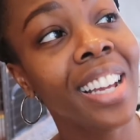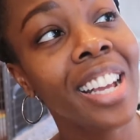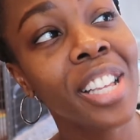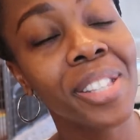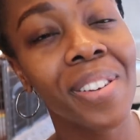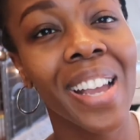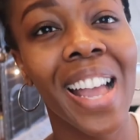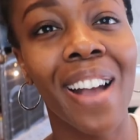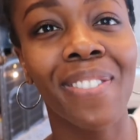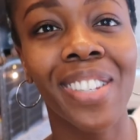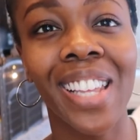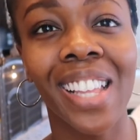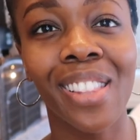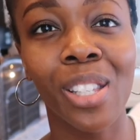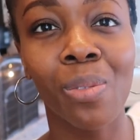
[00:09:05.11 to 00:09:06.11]
so I have to
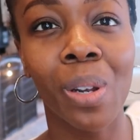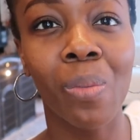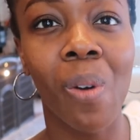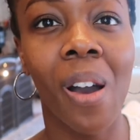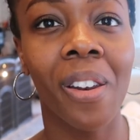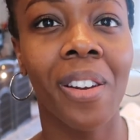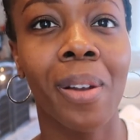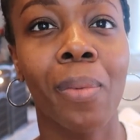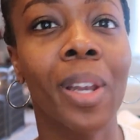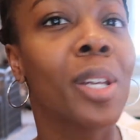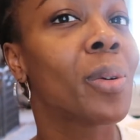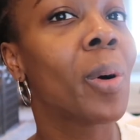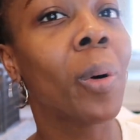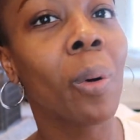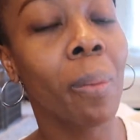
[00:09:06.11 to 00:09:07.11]
get this one watered. I'm gonna
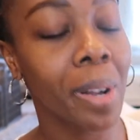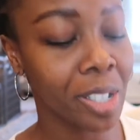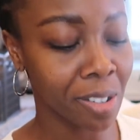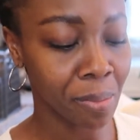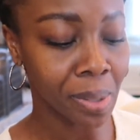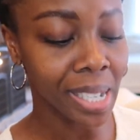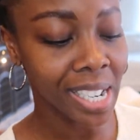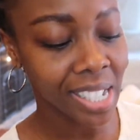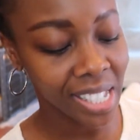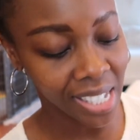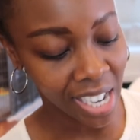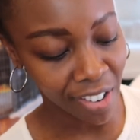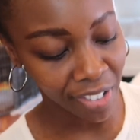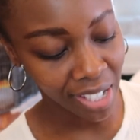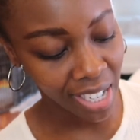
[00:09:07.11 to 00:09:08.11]
do a whole bunch of plant
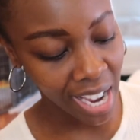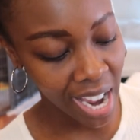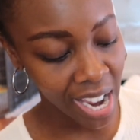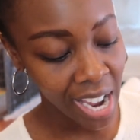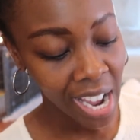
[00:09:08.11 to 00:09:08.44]
stuff today.